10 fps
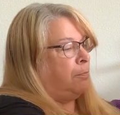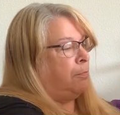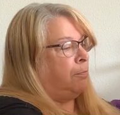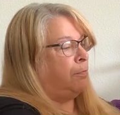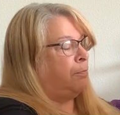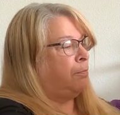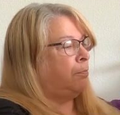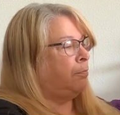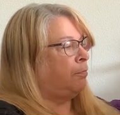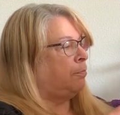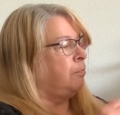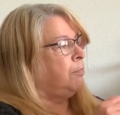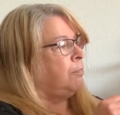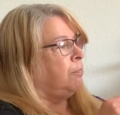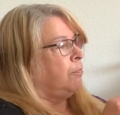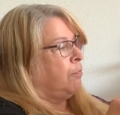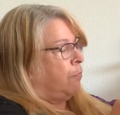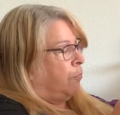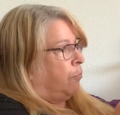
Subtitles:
No one is speaking in this clip.